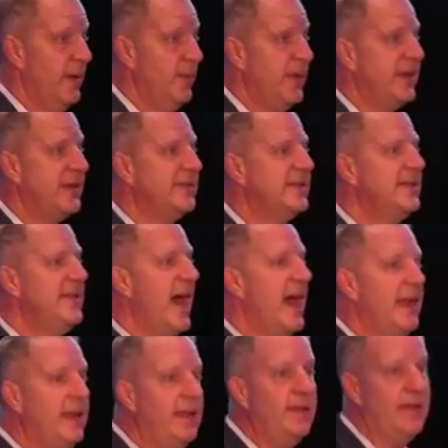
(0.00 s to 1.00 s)
Because
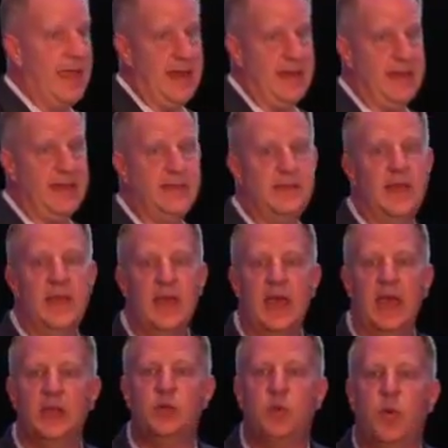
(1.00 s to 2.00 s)
that, ladies,
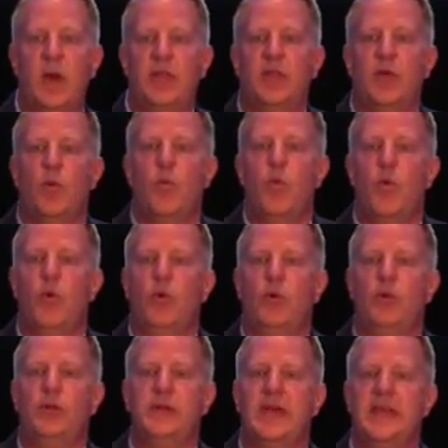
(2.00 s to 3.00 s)
is what the
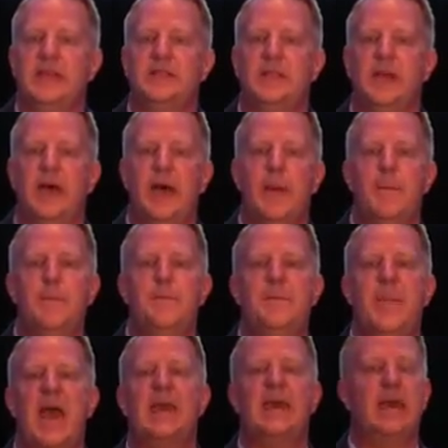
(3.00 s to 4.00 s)
world is
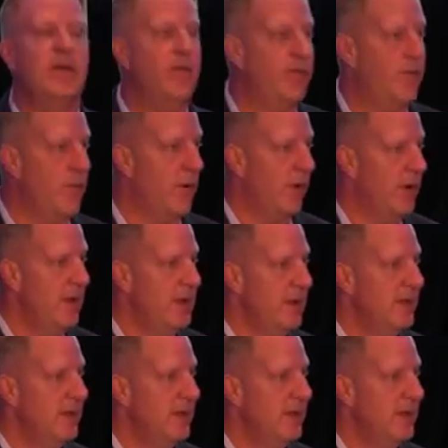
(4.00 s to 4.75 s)
begging for.